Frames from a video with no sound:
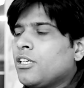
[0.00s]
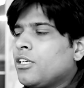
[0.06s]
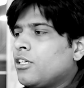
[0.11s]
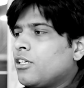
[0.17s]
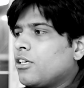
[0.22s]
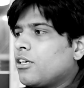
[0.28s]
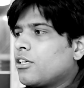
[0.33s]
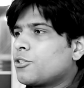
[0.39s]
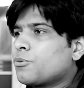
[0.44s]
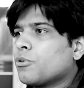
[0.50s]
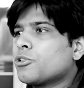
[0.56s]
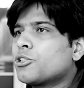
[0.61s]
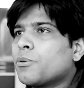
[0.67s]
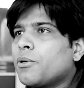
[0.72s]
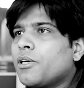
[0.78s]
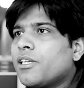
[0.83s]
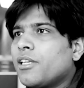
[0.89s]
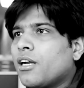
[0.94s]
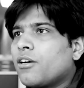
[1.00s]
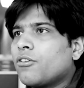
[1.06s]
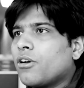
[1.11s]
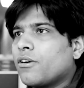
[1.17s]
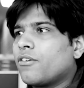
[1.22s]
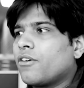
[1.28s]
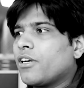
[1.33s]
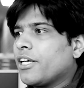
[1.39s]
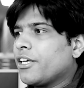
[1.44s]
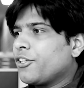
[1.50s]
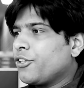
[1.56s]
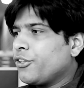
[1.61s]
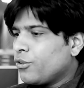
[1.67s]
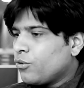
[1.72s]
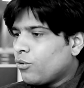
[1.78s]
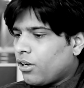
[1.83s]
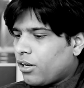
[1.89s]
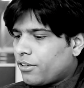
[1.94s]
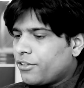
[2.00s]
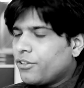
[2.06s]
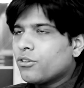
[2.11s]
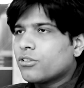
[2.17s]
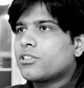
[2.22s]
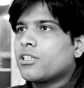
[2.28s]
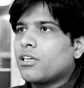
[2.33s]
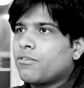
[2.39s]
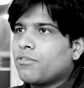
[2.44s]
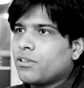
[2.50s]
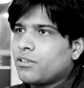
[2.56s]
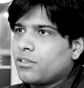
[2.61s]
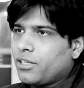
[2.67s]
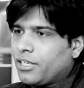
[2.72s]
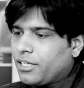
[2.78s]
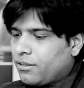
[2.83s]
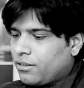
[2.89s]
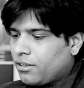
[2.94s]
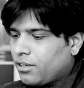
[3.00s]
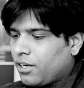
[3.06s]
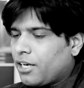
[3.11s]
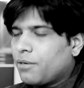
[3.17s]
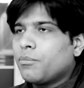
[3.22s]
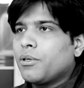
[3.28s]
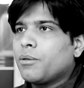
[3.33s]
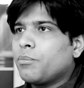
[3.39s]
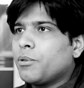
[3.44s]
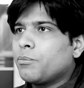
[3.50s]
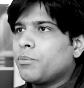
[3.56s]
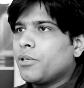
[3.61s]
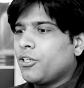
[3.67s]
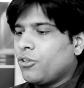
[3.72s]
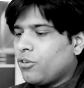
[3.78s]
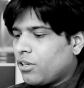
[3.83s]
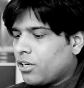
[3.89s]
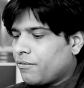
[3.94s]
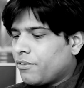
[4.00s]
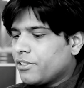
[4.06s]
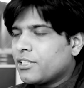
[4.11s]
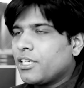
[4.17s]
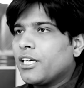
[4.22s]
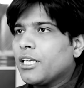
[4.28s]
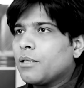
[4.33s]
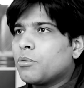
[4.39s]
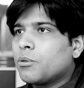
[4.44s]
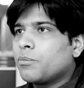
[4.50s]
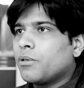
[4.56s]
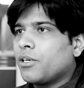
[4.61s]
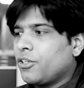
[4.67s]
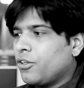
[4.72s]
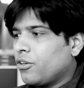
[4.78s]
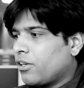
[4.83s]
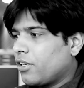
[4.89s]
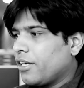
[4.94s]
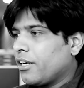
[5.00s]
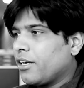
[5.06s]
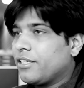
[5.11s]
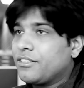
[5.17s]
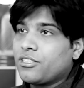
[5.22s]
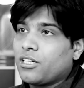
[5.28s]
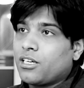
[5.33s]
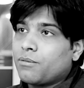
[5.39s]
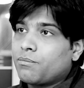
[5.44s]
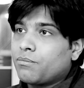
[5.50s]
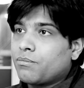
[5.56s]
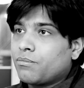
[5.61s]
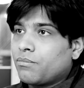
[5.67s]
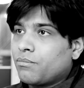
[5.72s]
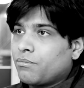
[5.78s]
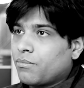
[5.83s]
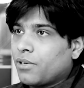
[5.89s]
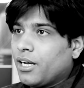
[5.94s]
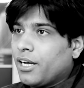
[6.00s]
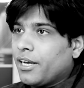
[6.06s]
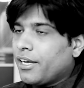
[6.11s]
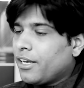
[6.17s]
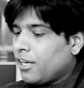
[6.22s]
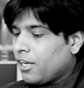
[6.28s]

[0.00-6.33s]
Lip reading: responsibility that you have to take. You are yourself an admin people, you are a facility people, you are an HR guy,